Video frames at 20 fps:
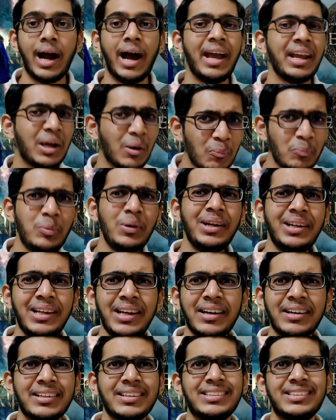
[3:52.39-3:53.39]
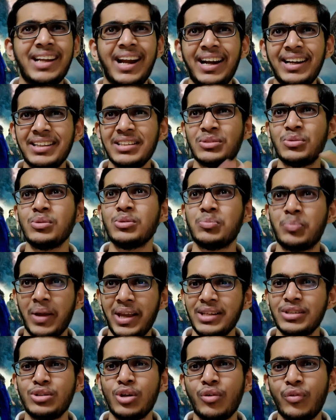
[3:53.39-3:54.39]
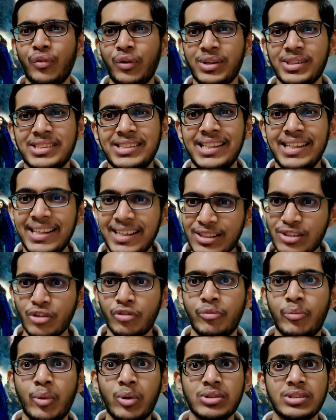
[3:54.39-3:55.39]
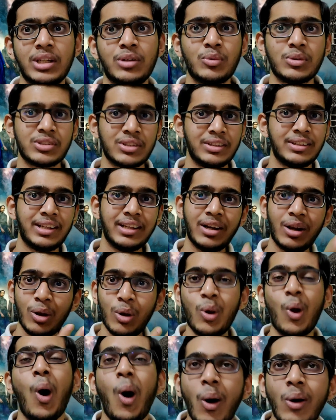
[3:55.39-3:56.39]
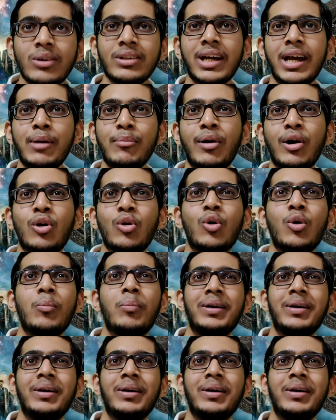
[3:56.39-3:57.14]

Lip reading: I completely understand this was based off on a series of books that was written a long time ago,